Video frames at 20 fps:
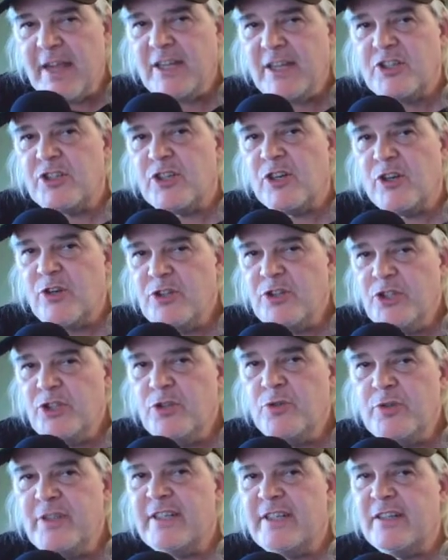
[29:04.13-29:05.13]
sure
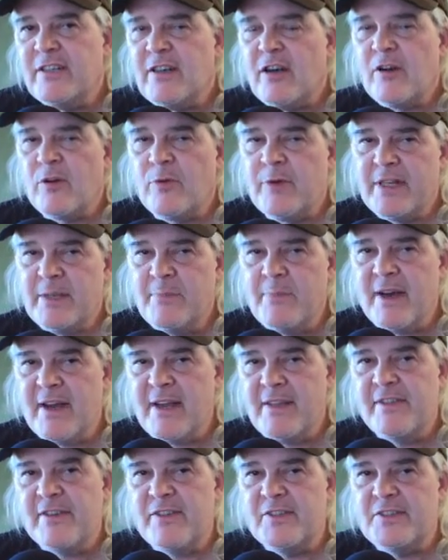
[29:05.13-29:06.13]
you didn't already
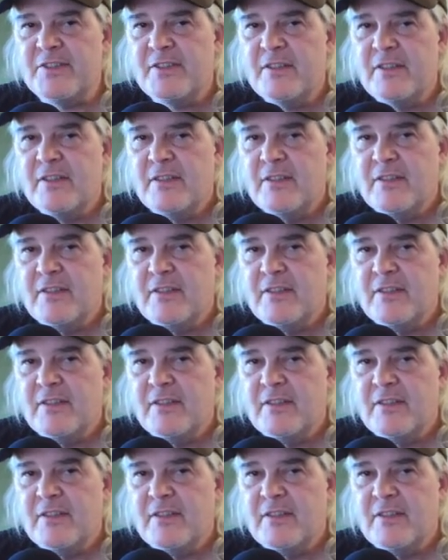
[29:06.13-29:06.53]
buy this.